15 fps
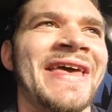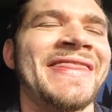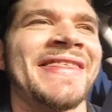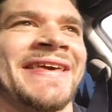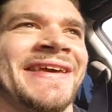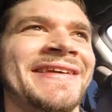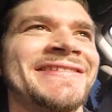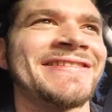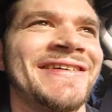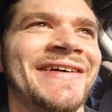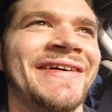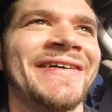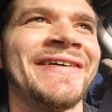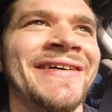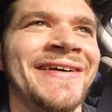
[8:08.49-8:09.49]
I think,
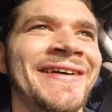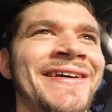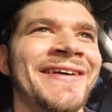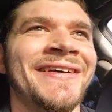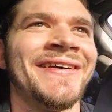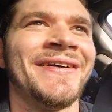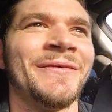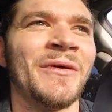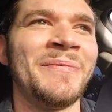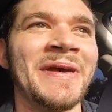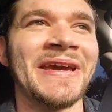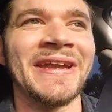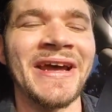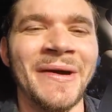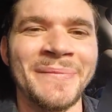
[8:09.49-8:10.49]
so we'll
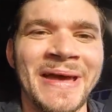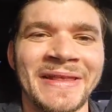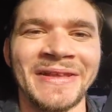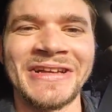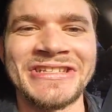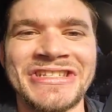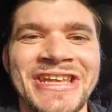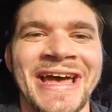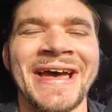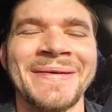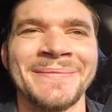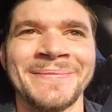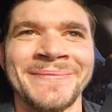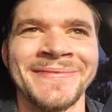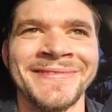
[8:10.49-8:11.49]
pick it up at
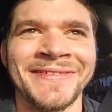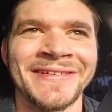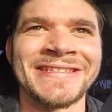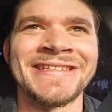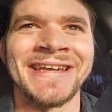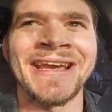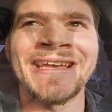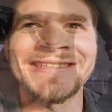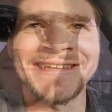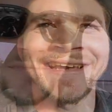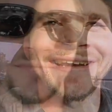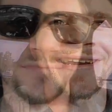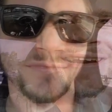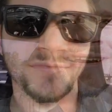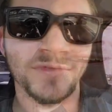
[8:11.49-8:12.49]
lunchtime. See you guys
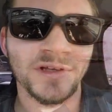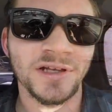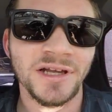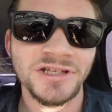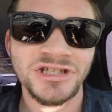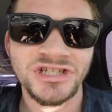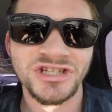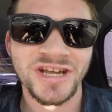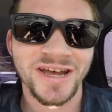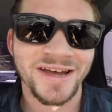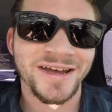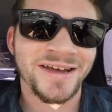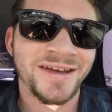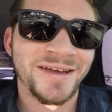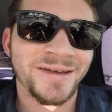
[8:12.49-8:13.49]
later.
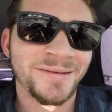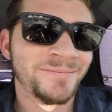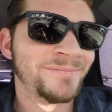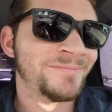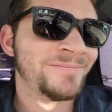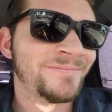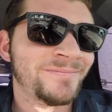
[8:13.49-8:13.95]
Lunchtime.